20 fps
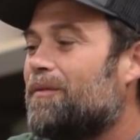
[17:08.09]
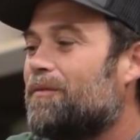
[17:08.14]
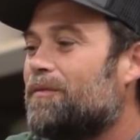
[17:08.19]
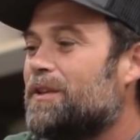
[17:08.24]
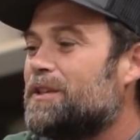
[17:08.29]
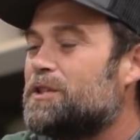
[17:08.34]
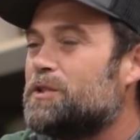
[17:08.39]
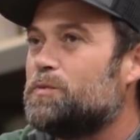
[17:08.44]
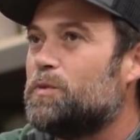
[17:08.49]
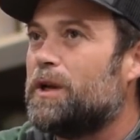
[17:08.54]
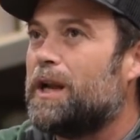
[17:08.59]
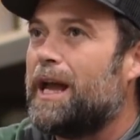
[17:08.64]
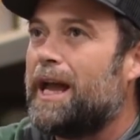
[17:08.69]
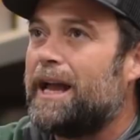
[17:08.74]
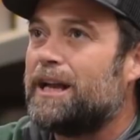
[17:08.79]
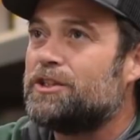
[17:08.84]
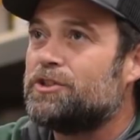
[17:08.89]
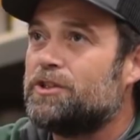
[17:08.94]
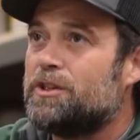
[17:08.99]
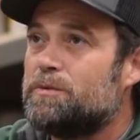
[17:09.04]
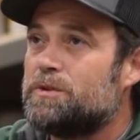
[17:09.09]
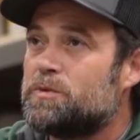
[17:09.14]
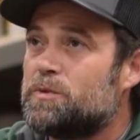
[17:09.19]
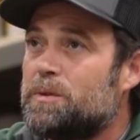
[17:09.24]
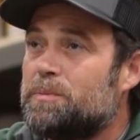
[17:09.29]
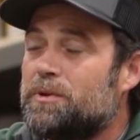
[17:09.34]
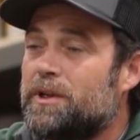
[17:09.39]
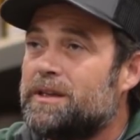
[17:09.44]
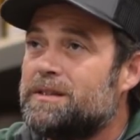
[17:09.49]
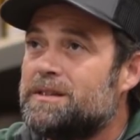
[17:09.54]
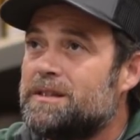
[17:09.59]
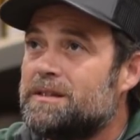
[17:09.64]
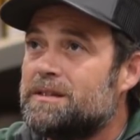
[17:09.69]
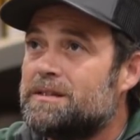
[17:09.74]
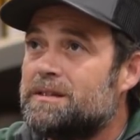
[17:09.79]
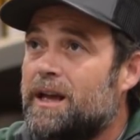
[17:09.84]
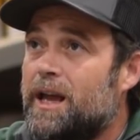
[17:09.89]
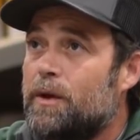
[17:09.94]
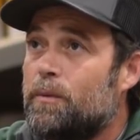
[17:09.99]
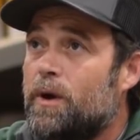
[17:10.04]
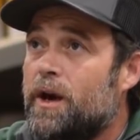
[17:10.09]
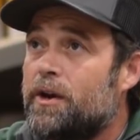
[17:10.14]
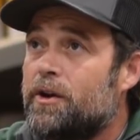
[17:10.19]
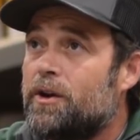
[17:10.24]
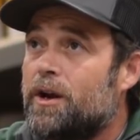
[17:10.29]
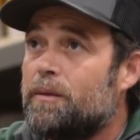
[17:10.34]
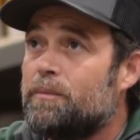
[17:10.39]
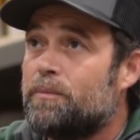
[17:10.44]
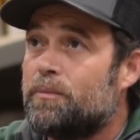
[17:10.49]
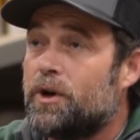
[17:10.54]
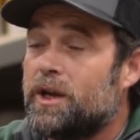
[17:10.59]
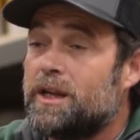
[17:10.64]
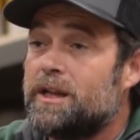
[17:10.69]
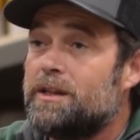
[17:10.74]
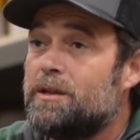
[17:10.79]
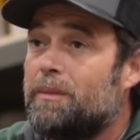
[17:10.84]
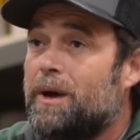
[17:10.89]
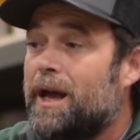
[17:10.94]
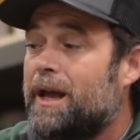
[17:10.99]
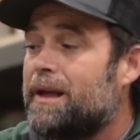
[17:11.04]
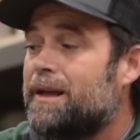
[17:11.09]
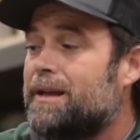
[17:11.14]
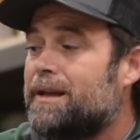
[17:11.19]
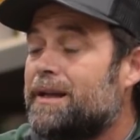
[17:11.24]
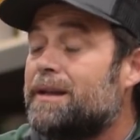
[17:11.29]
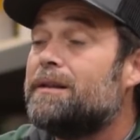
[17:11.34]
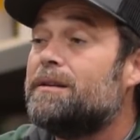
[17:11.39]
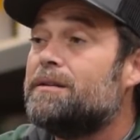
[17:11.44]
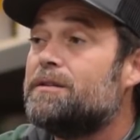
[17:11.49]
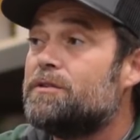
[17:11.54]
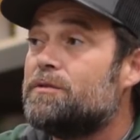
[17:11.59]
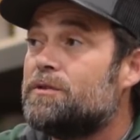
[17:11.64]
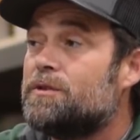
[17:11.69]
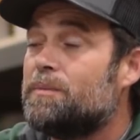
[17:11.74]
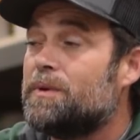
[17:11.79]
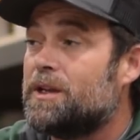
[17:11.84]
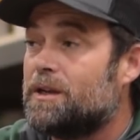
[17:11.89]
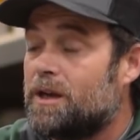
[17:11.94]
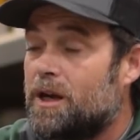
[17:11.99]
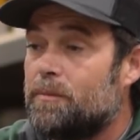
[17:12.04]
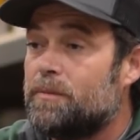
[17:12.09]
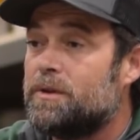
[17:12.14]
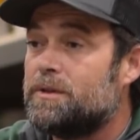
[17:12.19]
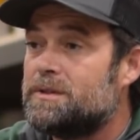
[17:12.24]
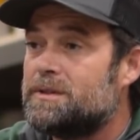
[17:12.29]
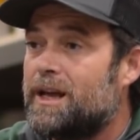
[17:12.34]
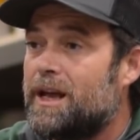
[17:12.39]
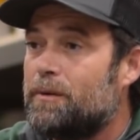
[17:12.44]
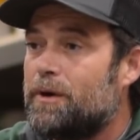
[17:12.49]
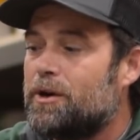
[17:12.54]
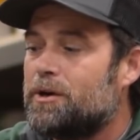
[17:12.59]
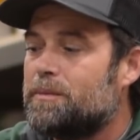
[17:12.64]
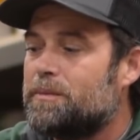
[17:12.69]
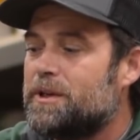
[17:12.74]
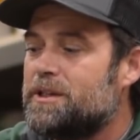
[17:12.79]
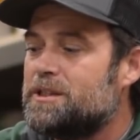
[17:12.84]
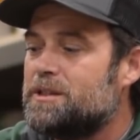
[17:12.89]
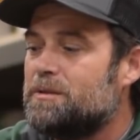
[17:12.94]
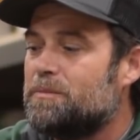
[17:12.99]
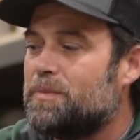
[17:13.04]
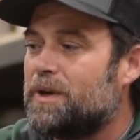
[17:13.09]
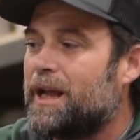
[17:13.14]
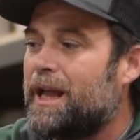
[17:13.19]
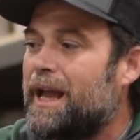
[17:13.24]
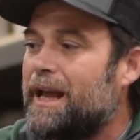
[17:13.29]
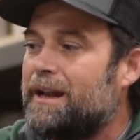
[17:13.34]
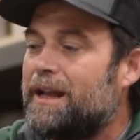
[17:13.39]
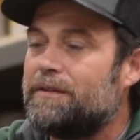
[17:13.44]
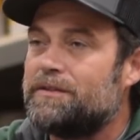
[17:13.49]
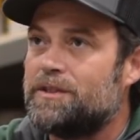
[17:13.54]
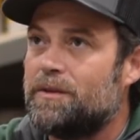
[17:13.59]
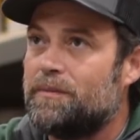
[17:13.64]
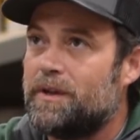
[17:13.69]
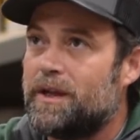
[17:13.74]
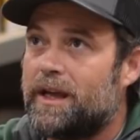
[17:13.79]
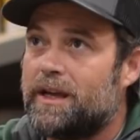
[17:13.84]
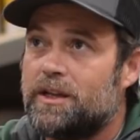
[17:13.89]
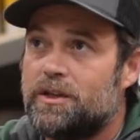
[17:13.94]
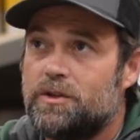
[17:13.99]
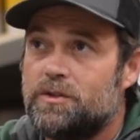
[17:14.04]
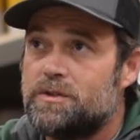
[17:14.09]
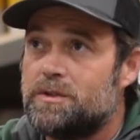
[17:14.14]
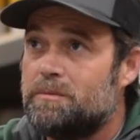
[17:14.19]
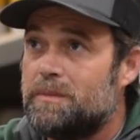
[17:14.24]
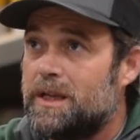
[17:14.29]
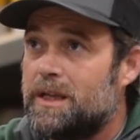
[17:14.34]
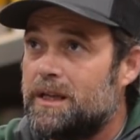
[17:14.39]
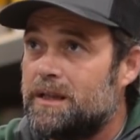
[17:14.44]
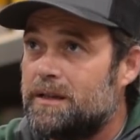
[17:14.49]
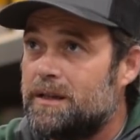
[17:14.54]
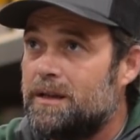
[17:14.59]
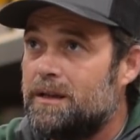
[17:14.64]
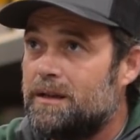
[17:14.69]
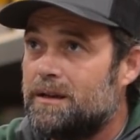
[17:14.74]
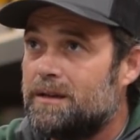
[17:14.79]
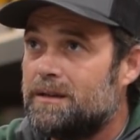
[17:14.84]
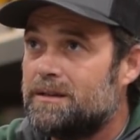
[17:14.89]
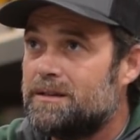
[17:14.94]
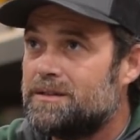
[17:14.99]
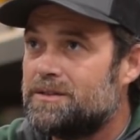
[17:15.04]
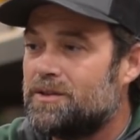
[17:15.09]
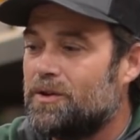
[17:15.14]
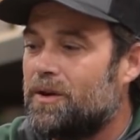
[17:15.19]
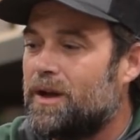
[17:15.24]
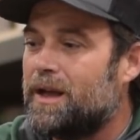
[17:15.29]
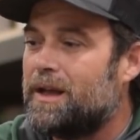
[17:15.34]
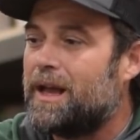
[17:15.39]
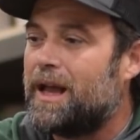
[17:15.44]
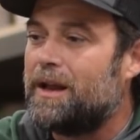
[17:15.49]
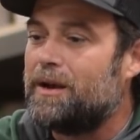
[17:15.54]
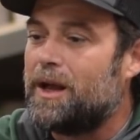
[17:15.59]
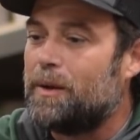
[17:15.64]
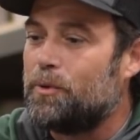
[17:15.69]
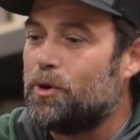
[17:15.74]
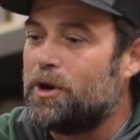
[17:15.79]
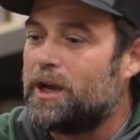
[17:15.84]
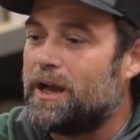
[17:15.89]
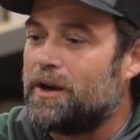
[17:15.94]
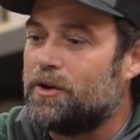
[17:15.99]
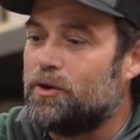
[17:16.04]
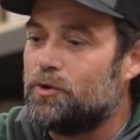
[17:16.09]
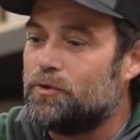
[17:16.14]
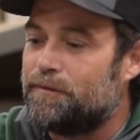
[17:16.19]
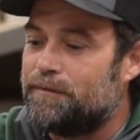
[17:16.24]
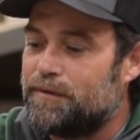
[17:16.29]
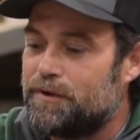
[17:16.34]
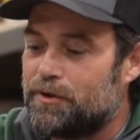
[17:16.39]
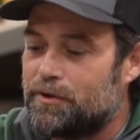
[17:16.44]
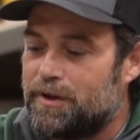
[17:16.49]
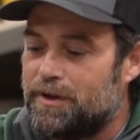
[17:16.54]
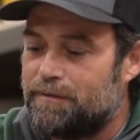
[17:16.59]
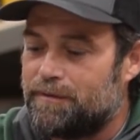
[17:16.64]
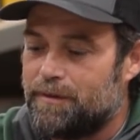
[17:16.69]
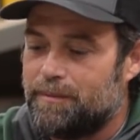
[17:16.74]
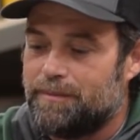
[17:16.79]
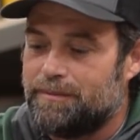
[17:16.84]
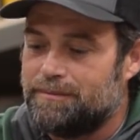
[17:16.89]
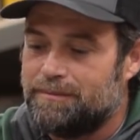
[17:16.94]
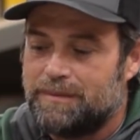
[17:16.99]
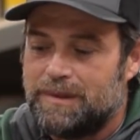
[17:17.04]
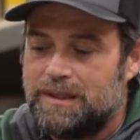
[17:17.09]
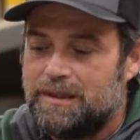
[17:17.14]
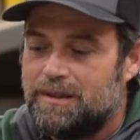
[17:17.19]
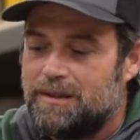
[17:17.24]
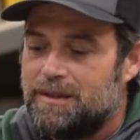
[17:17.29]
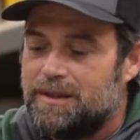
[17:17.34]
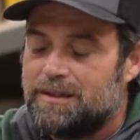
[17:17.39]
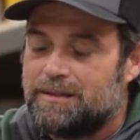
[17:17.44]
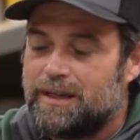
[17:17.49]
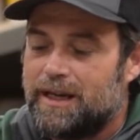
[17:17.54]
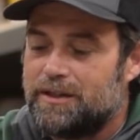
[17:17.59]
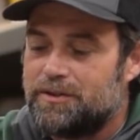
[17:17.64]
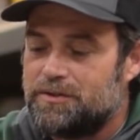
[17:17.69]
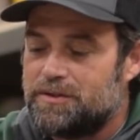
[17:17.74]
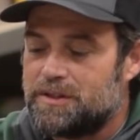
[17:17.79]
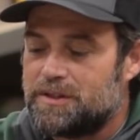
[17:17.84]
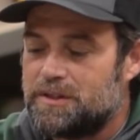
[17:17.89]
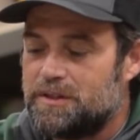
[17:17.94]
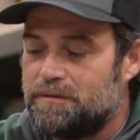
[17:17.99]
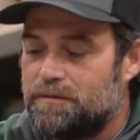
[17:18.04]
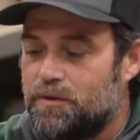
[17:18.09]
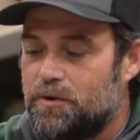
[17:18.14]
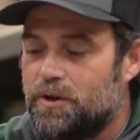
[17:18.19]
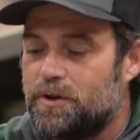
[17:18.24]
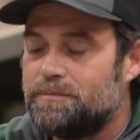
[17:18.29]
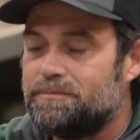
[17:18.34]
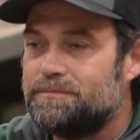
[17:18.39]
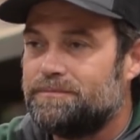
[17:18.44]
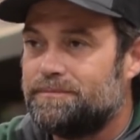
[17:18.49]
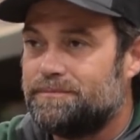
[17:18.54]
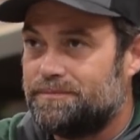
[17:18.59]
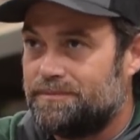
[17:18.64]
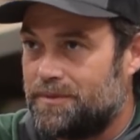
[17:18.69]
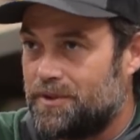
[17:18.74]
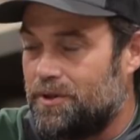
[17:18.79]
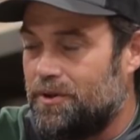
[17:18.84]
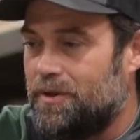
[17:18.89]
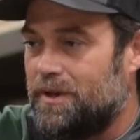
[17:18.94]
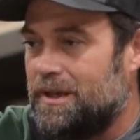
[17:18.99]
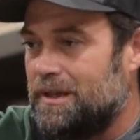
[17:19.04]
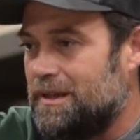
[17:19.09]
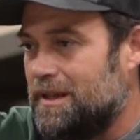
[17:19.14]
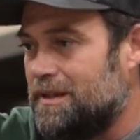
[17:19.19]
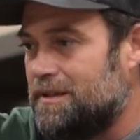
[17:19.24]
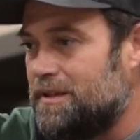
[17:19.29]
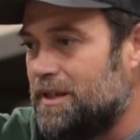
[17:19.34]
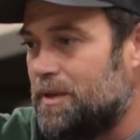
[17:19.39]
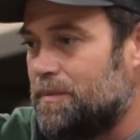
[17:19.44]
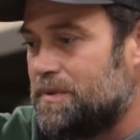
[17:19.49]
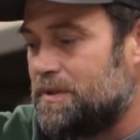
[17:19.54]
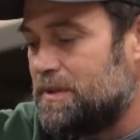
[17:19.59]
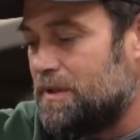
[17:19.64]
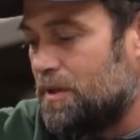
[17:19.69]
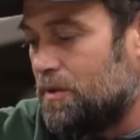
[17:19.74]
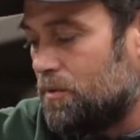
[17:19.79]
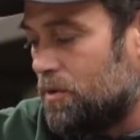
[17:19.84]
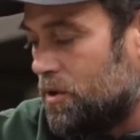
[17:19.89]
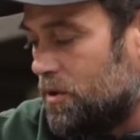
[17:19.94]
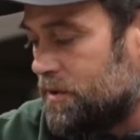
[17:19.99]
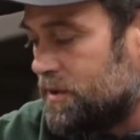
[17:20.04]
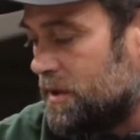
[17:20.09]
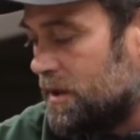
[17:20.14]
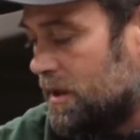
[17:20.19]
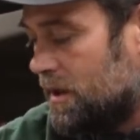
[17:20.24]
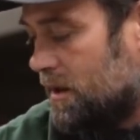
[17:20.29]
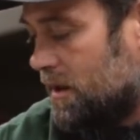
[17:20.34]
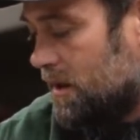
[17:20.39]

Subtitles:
This is what actually was replacing the Sidewinder. I'm breaking the Maya in to become the Sidewinder replacement, but I had to have something I could use immediately. So I broke out an old Fury from Live to 64, throw it, it dips, and it rolls.